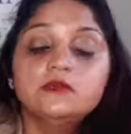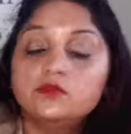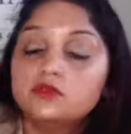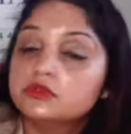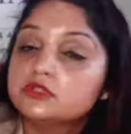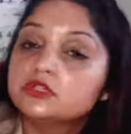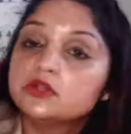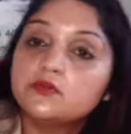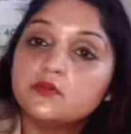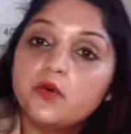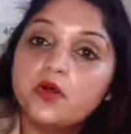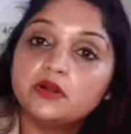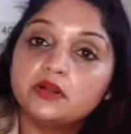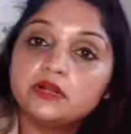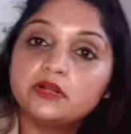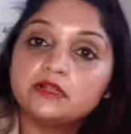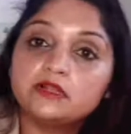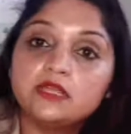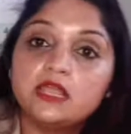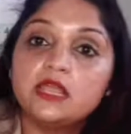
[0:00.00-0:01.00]
Most
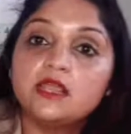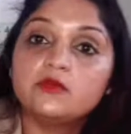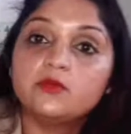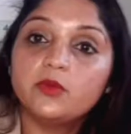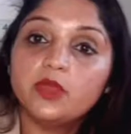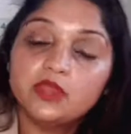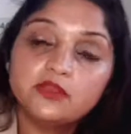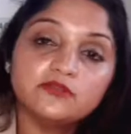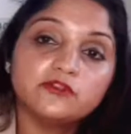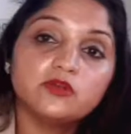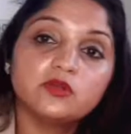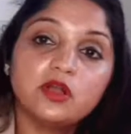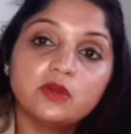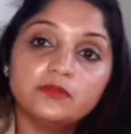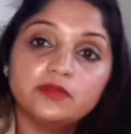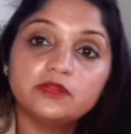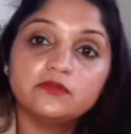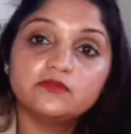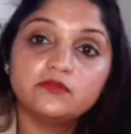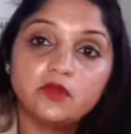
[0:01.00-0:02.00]
important thing, if you're
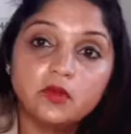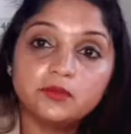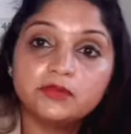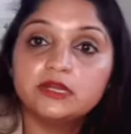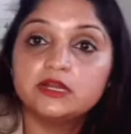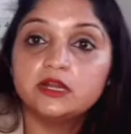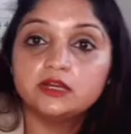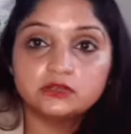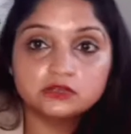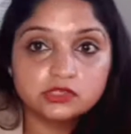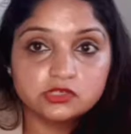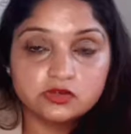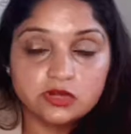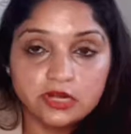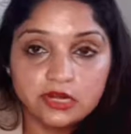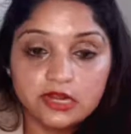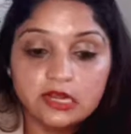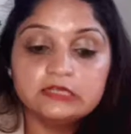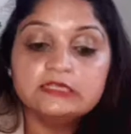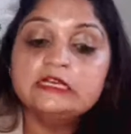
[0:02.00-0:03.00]
coming from India to
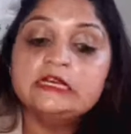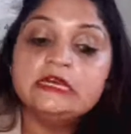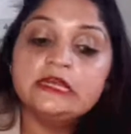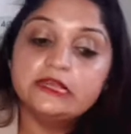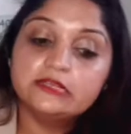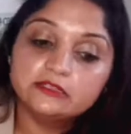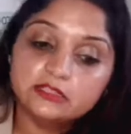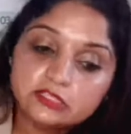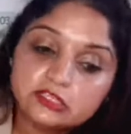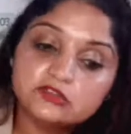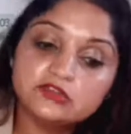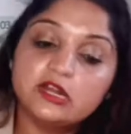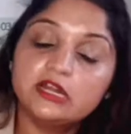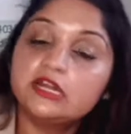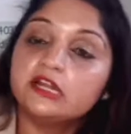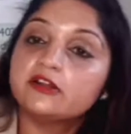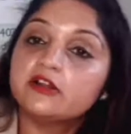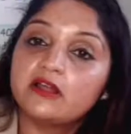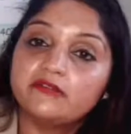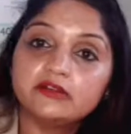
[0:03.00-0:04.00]
Australia, is the
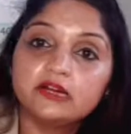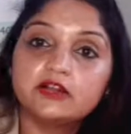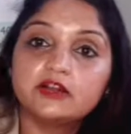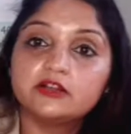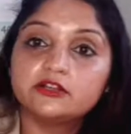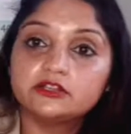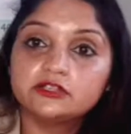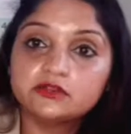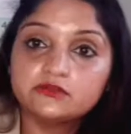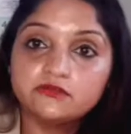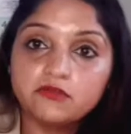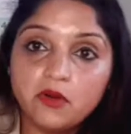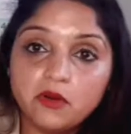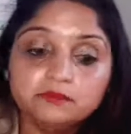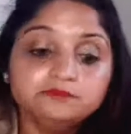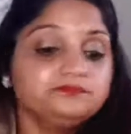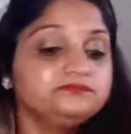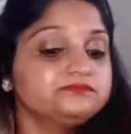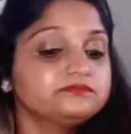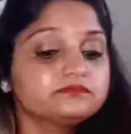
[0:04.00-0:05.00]
Australian Travel Declaration
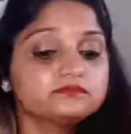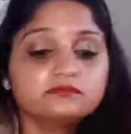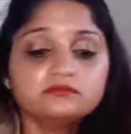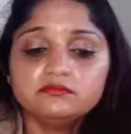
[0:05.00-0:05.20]
Form,